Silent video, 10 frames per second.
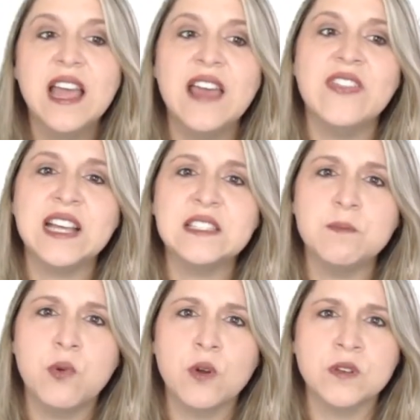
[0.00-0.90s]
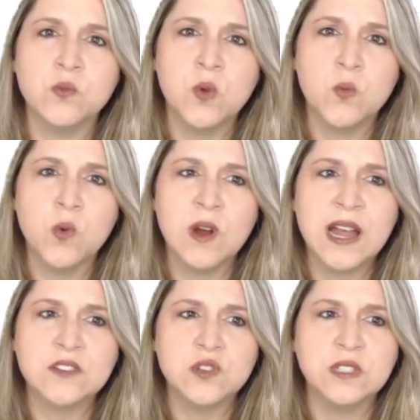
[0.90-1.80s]
And that's important when we're
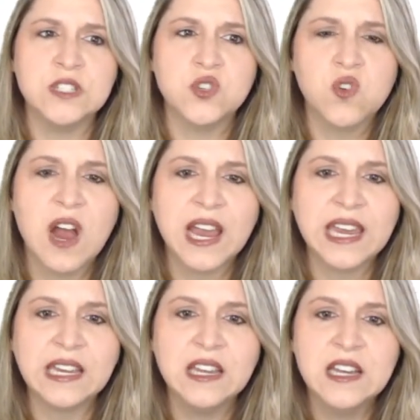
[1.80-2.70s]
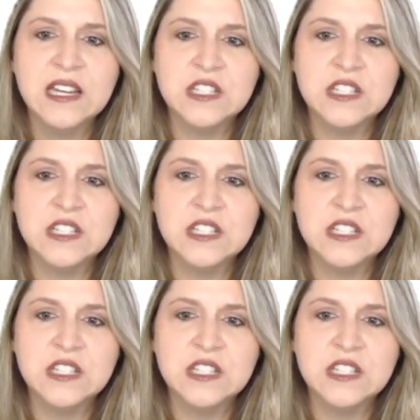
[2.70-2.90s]
actually trying